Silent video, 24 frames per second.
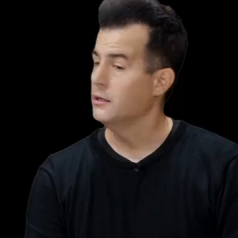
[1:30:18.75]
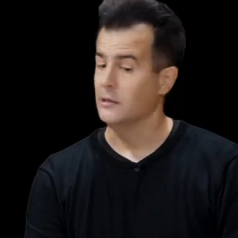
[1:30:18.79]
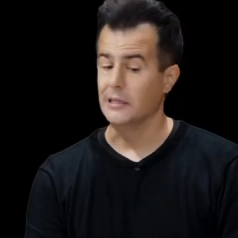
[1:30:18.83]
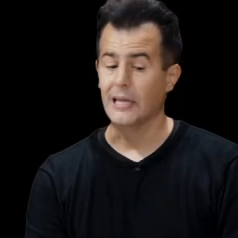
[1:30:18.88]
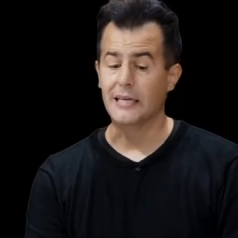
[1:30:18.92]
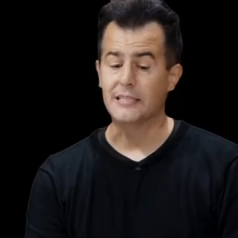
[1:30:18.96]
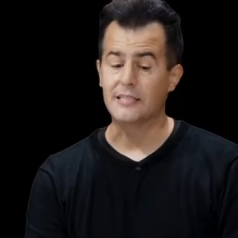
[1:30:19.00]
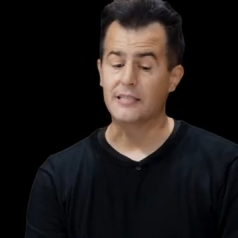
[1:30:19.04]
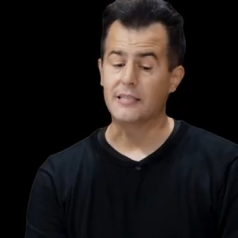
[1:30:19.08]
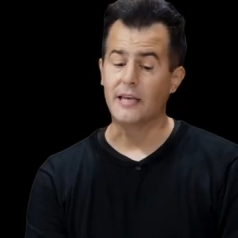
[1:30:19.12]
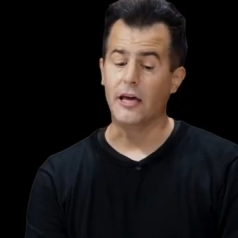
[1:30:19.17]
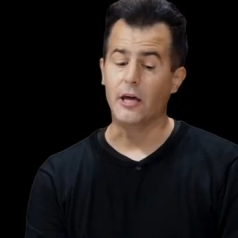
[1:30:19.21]

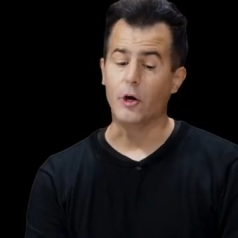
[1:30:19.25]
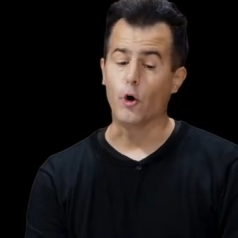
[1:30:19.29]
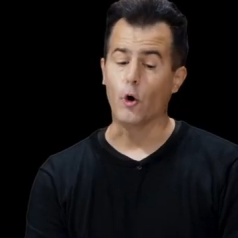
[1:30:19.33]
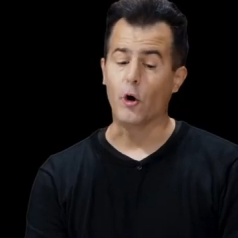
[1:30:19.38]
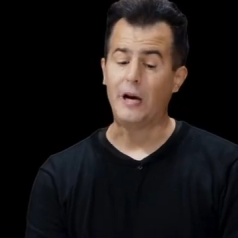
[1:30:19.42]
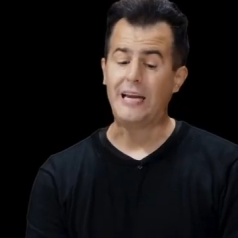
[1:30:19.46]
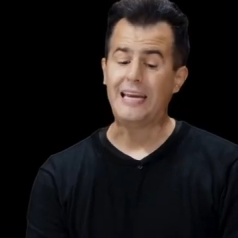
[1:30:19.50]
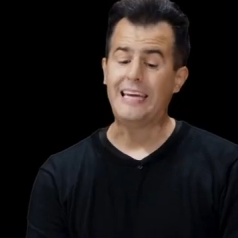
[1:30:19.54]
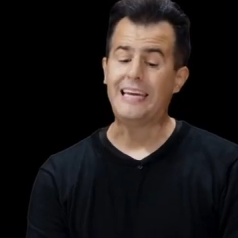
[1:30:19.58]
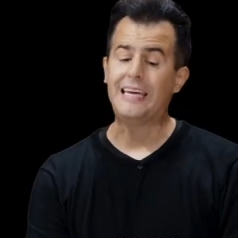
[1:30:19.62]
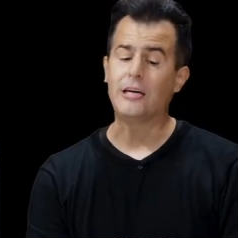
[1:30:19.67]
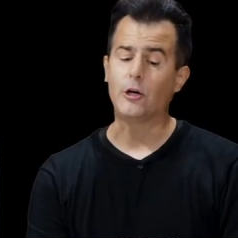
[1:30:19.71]
Less than
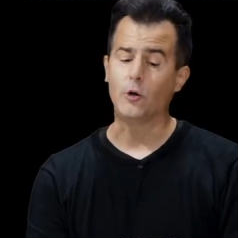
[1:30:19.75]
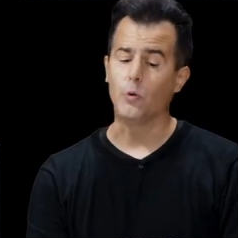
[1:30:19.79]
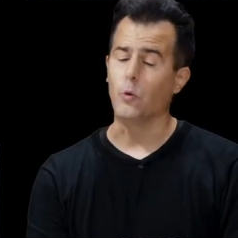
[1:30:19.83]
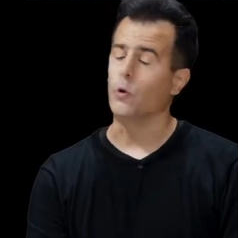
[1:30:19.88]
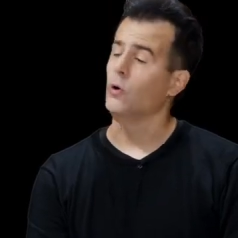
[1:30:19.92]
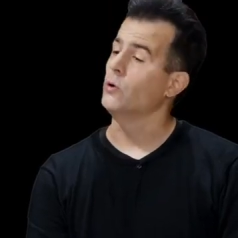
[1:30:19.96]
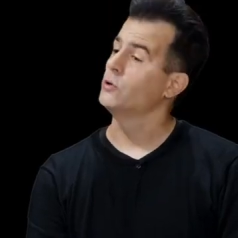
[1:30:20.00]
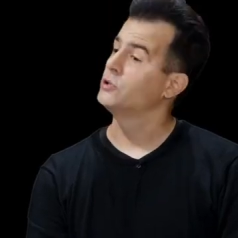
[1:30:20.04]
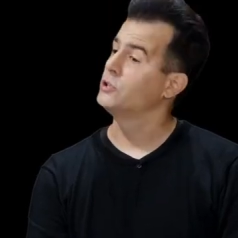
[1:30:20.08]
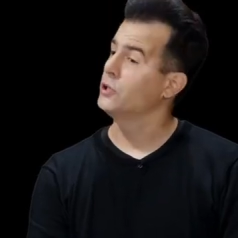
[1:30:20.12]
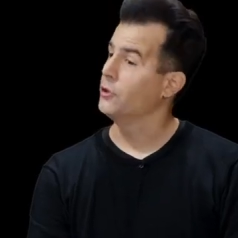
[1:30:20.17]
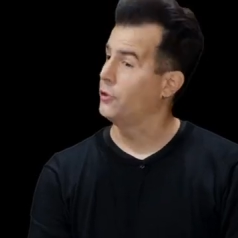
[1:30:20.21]
or
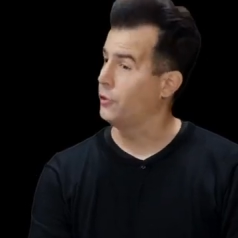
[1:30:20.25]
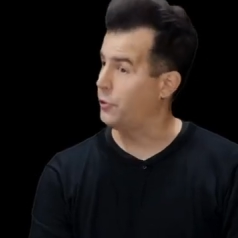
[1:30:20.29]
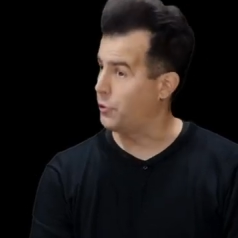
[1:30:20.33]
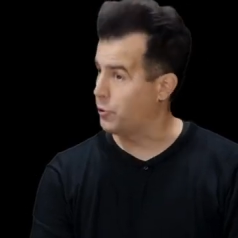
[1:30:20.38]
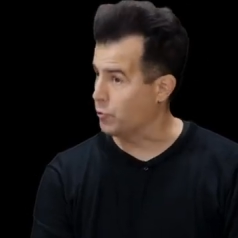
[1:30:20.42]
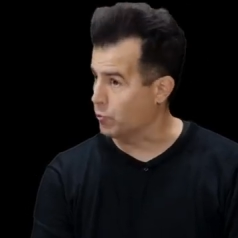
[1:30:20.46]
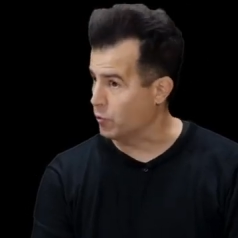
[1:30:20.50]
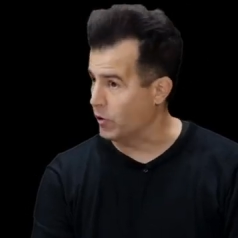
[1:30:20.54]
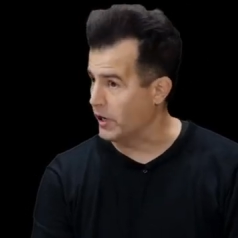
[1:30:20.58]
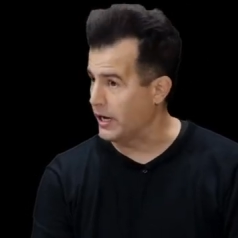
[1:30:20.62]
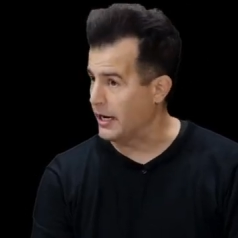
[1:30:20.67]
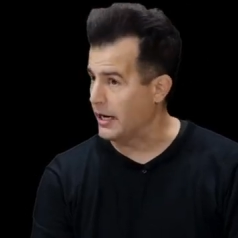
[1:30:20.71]
equal to
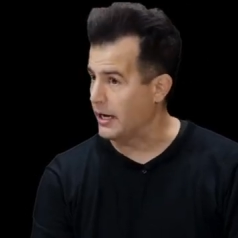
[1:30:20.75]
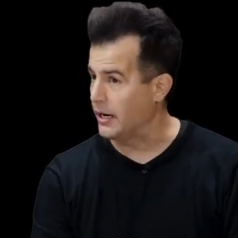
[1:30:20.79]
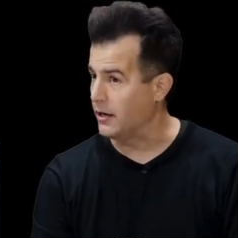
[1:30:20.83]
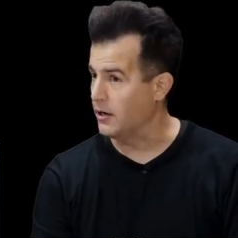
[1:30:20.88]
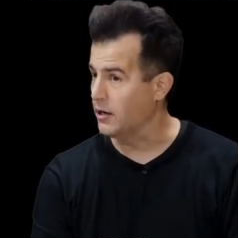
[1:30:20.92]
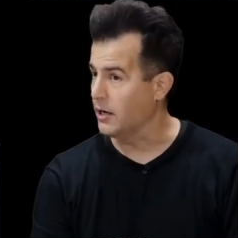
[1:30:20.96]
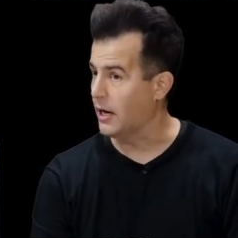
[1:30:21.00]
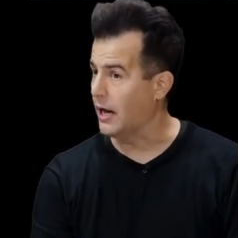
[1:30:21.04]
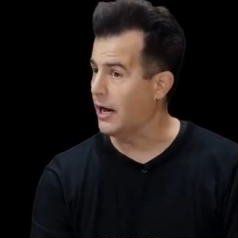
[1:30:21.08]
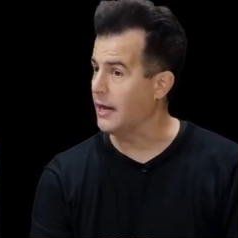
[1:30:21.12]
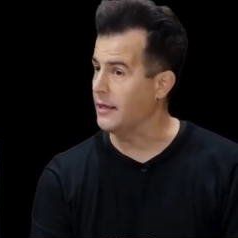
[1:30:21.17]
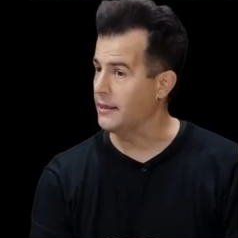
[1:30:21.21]

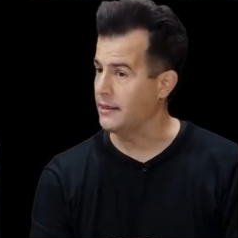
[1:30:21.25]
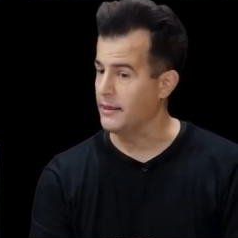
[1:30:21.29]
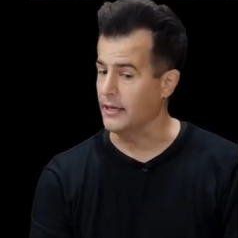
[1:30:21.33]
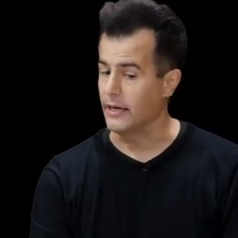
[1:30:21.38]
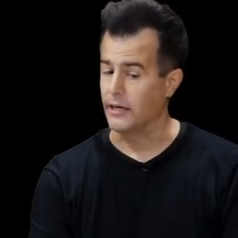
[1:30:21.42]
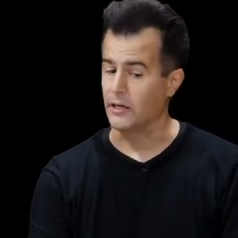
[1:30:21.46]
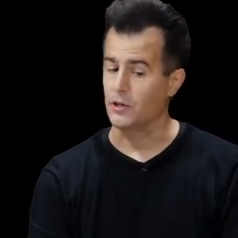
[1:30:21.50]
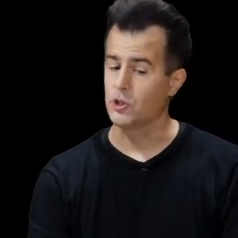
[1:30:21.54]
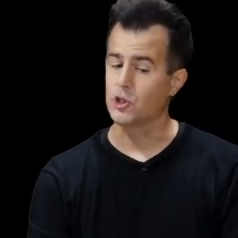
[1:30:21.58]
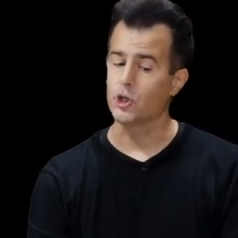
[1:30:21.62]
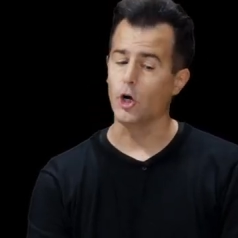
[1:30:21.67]
3, I think.